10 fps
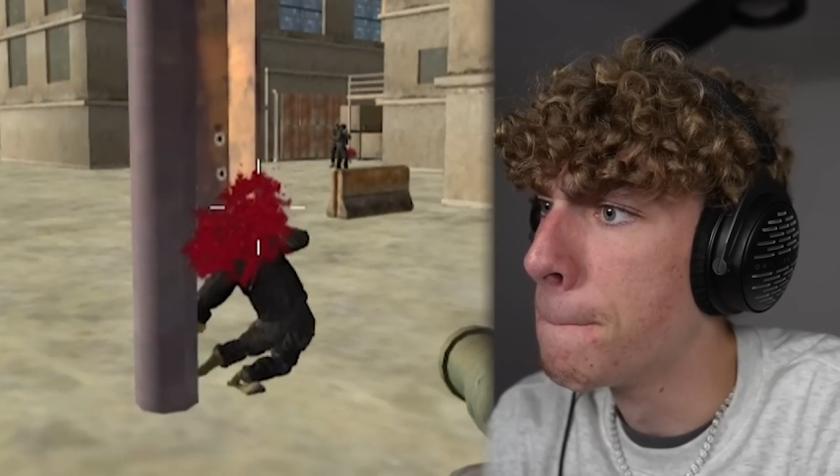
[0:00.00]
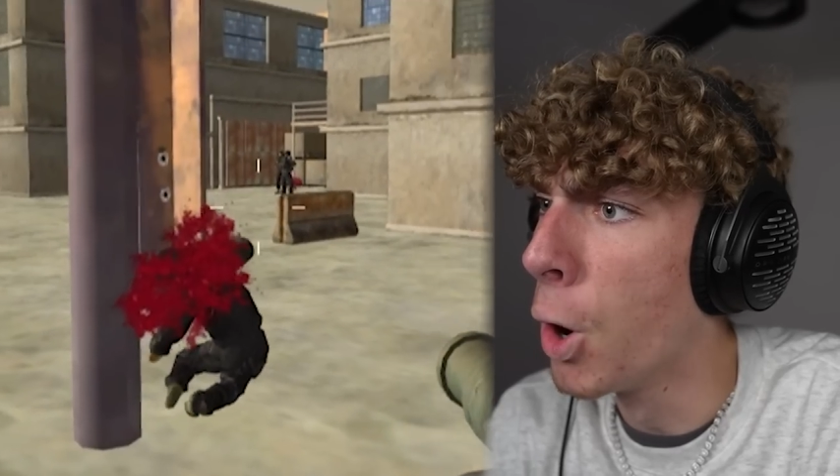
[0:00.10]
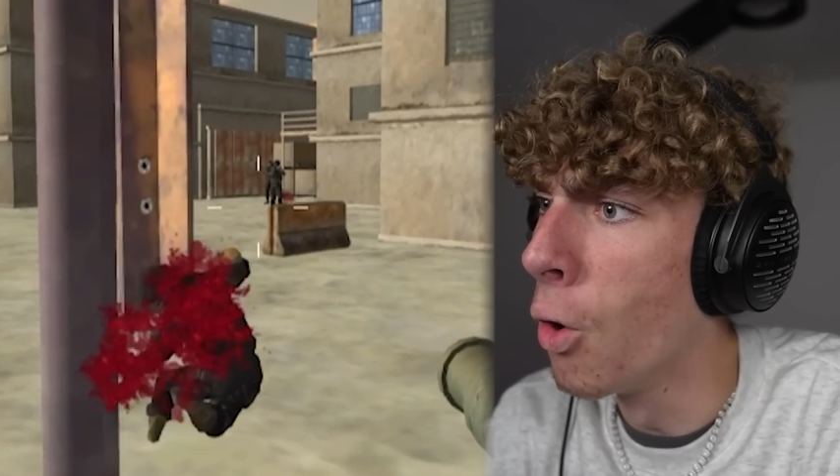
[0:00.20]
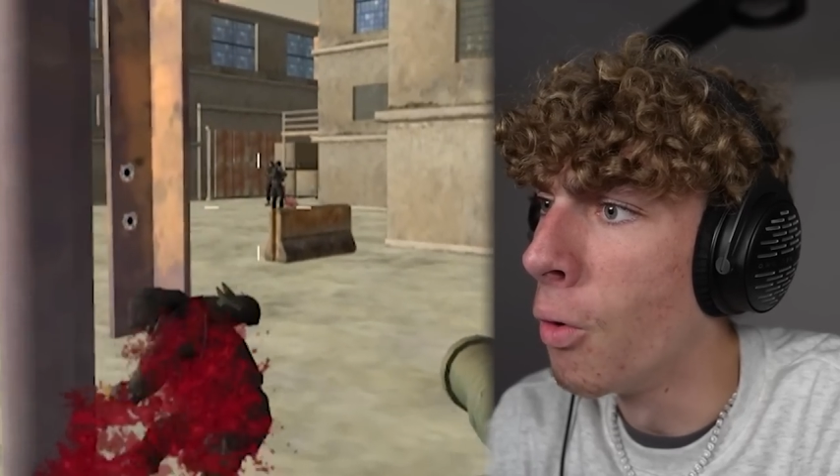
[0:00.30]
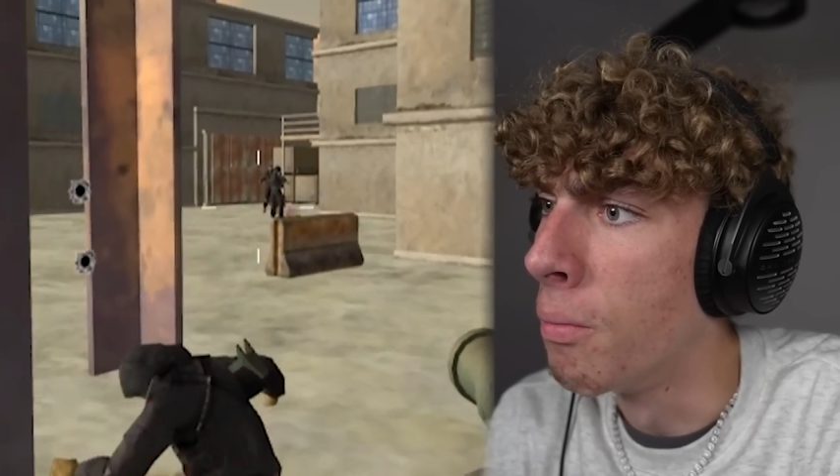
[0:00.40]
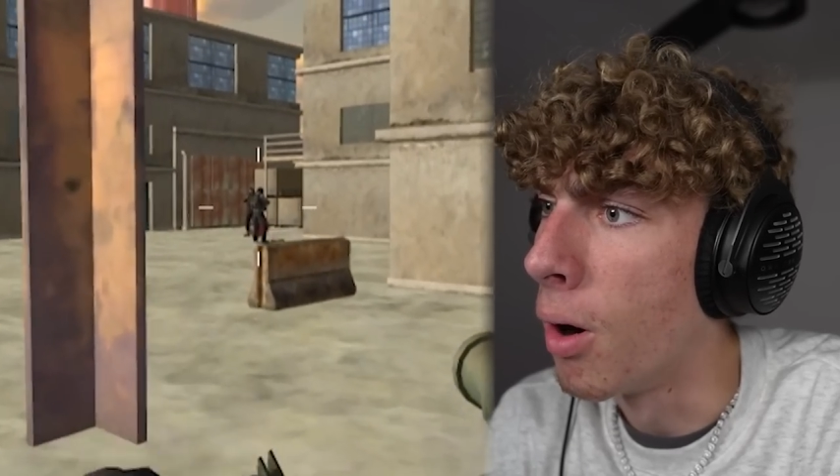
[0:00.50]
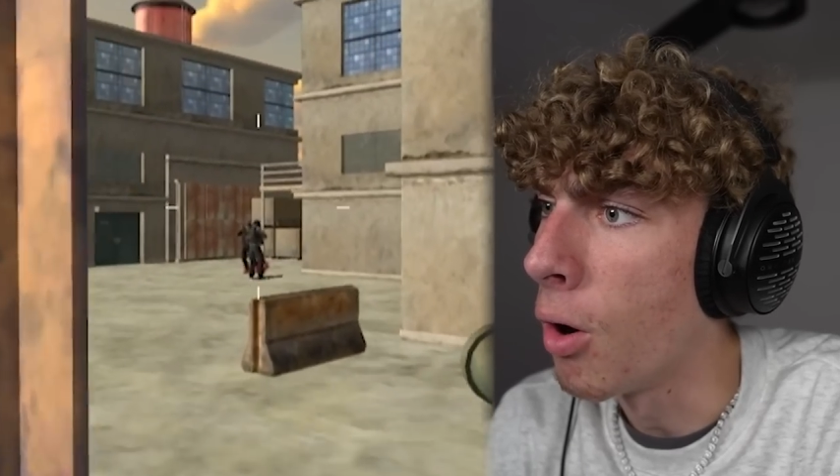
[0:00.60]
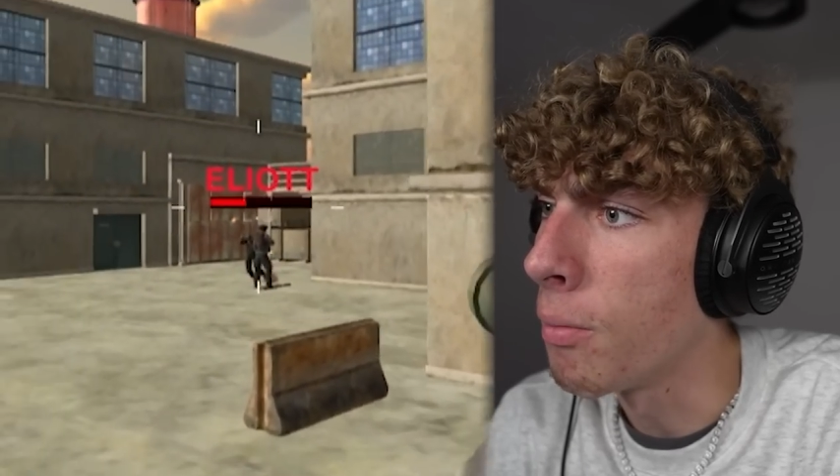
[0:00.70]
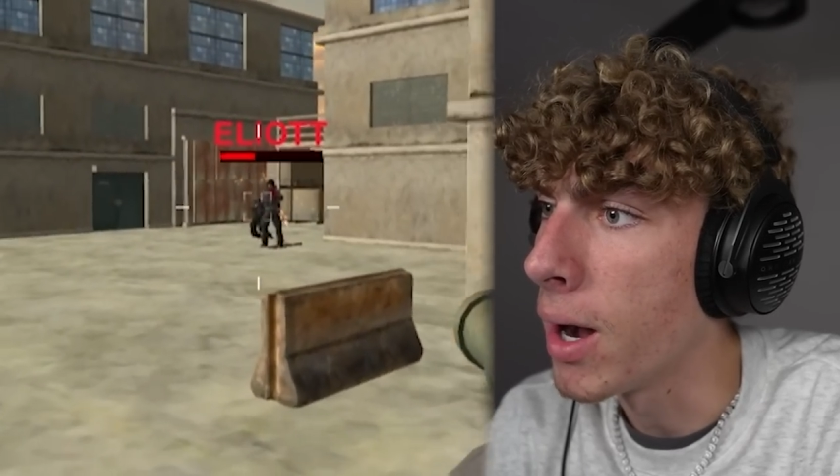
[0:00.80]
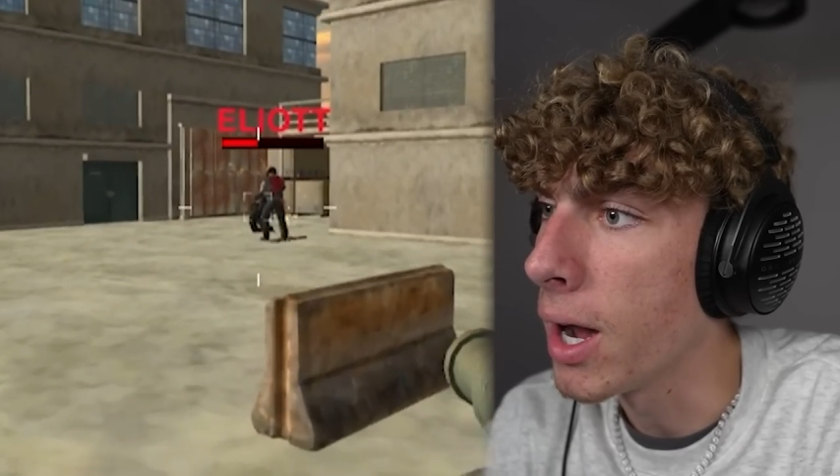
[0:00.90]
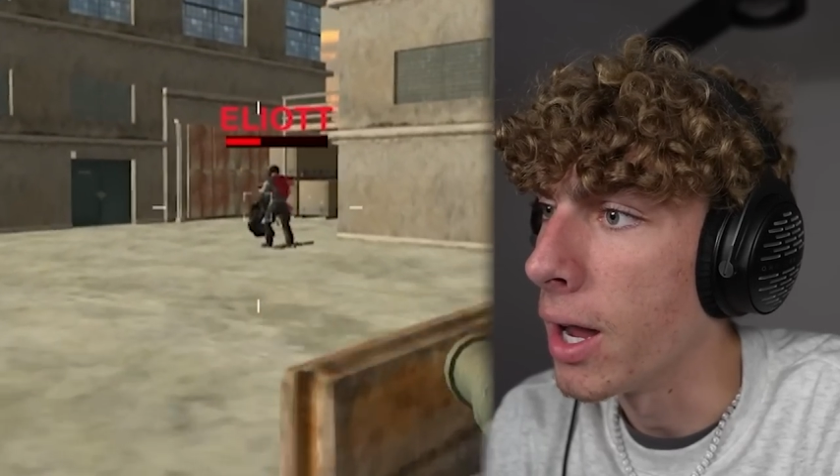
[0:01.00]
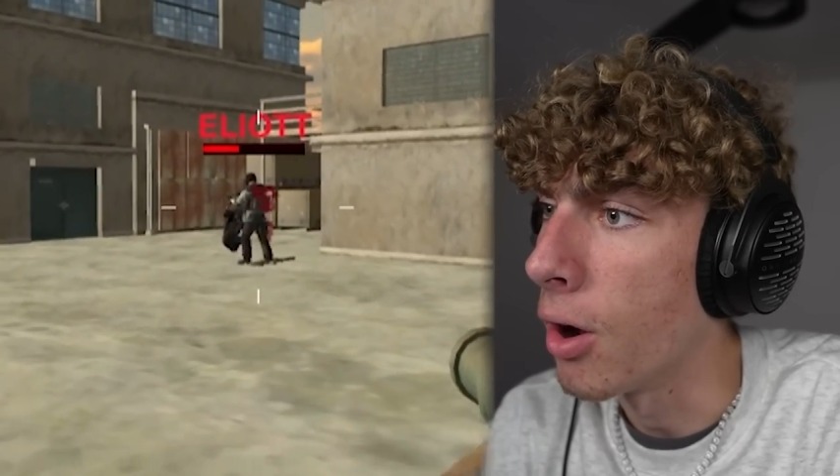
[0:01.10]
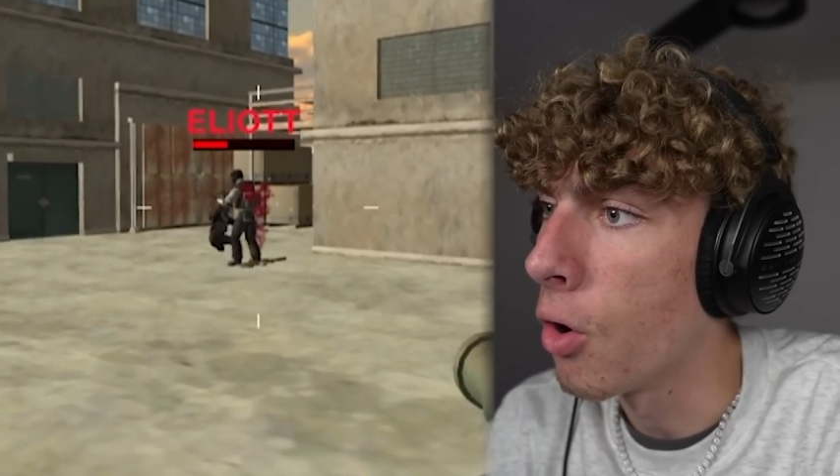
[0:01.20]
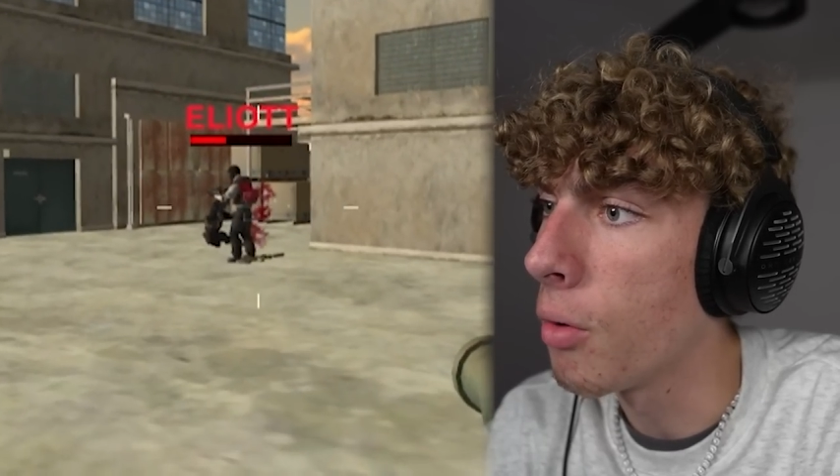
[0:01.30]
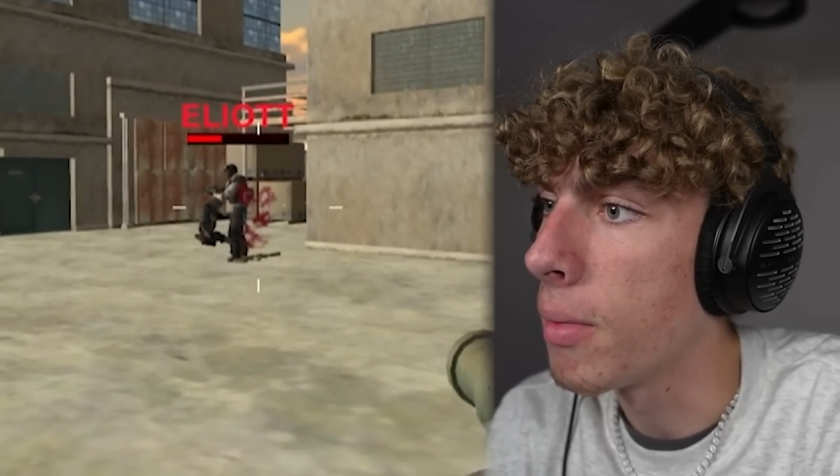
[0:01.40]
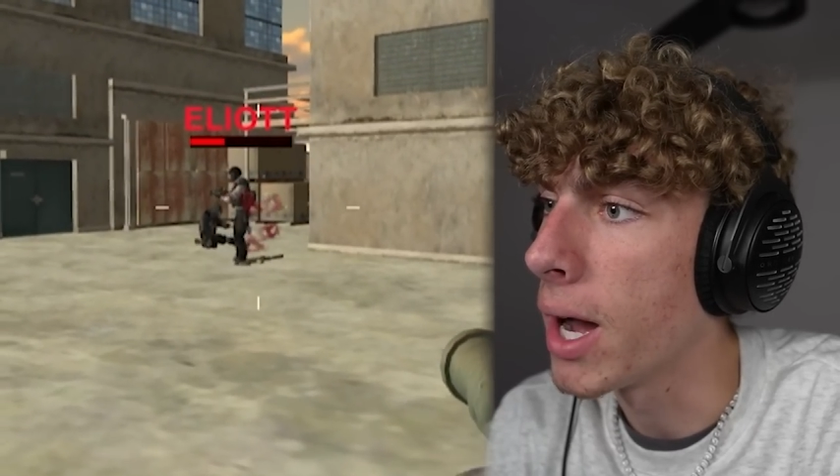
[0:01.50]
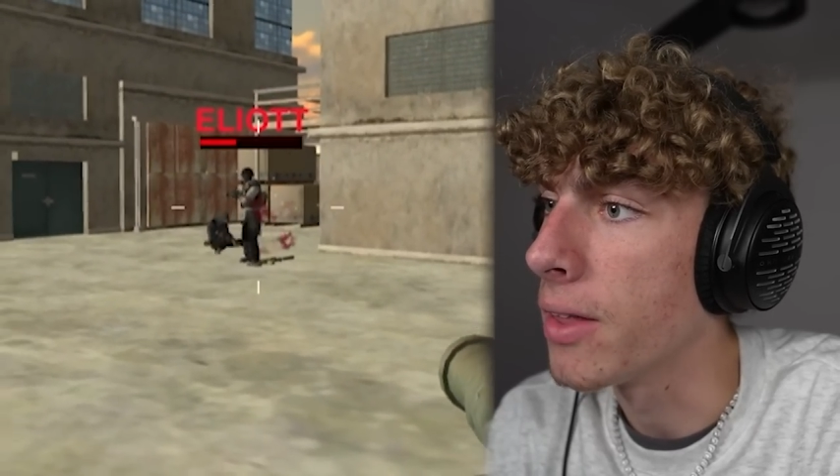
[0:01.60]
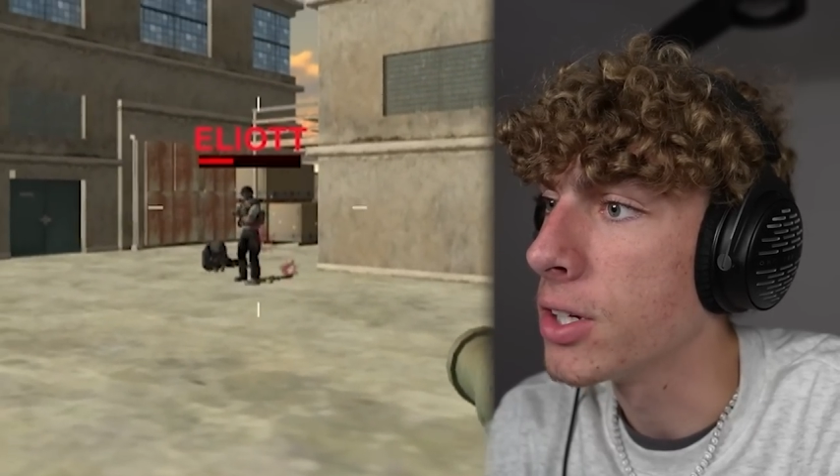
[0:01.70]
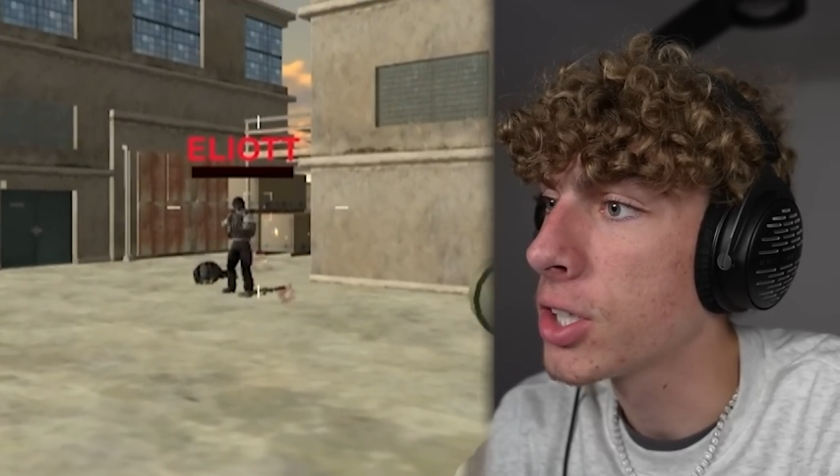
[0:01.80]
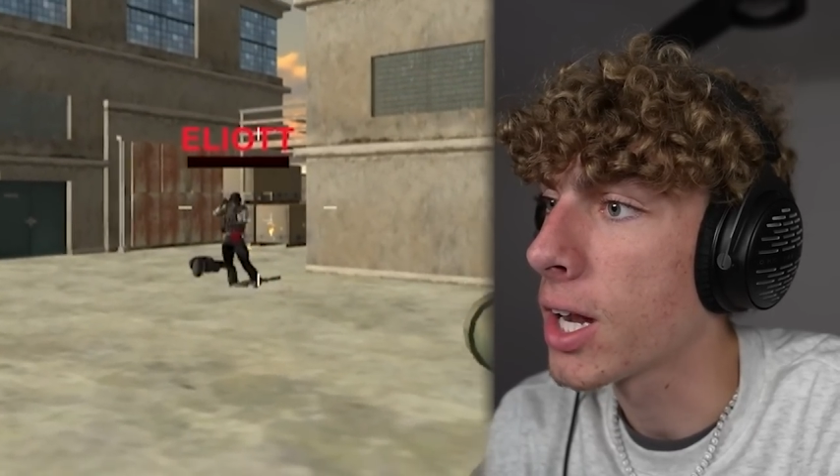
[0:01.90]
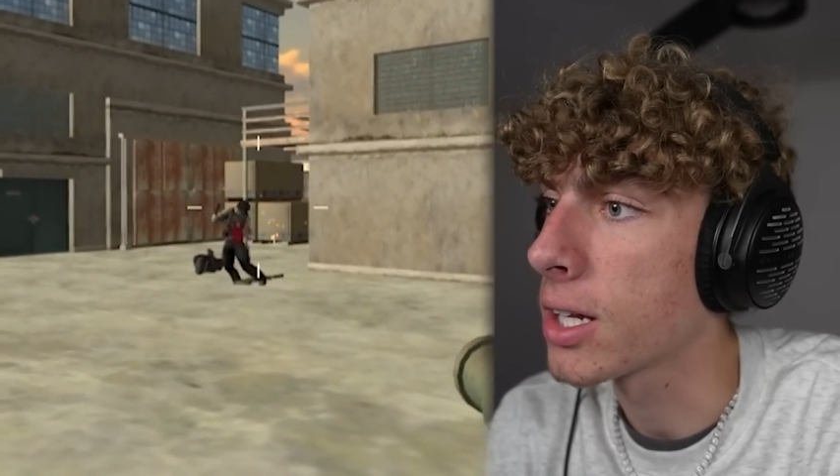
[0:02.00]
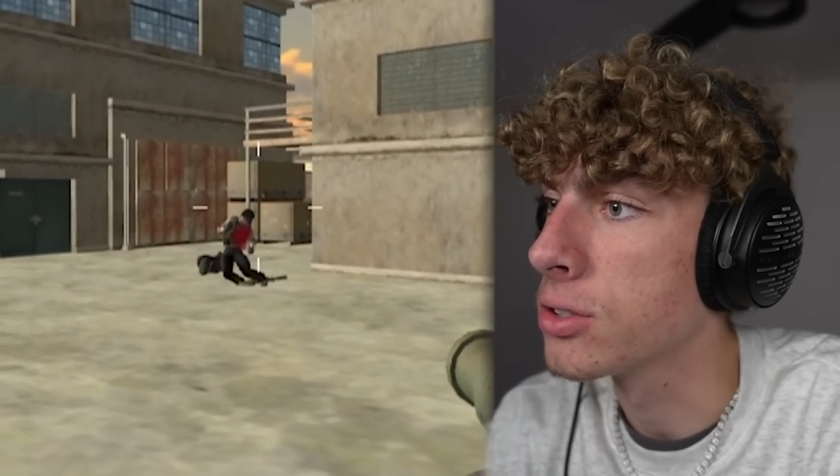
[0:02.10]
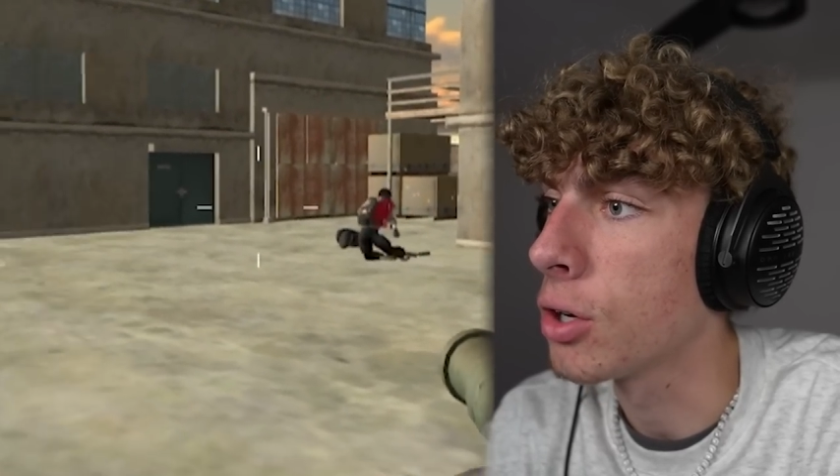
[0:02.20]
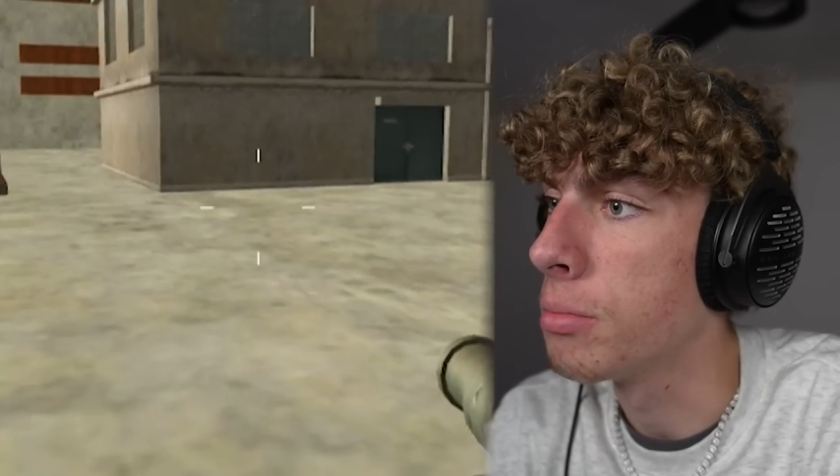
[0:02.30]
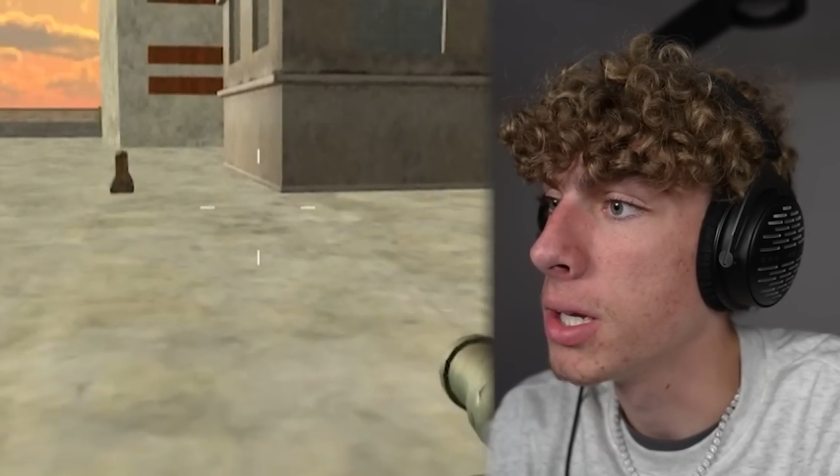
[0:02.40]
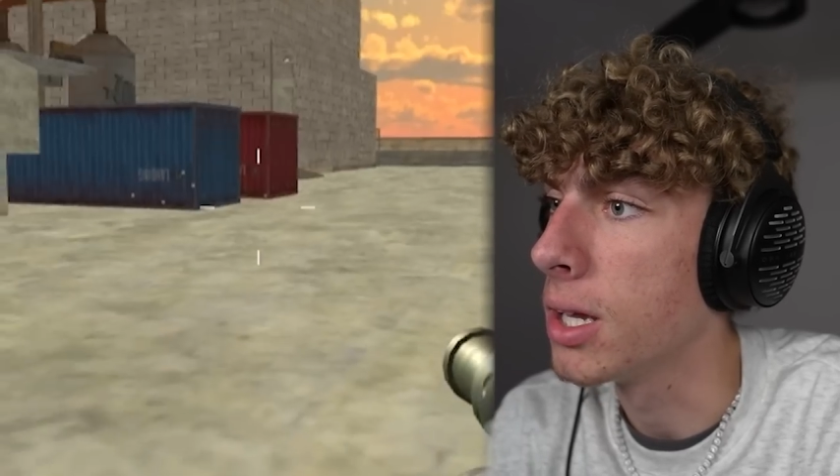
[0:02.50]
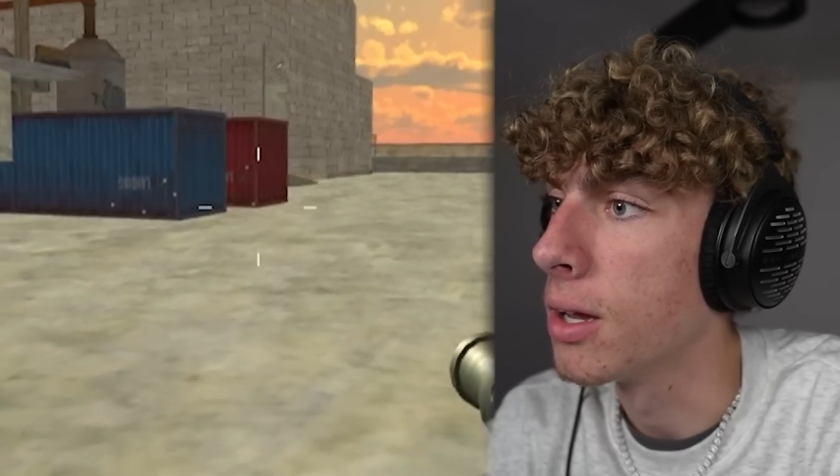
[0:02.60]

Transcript: Boom. Oh my. Oh my. This shotgun's OP.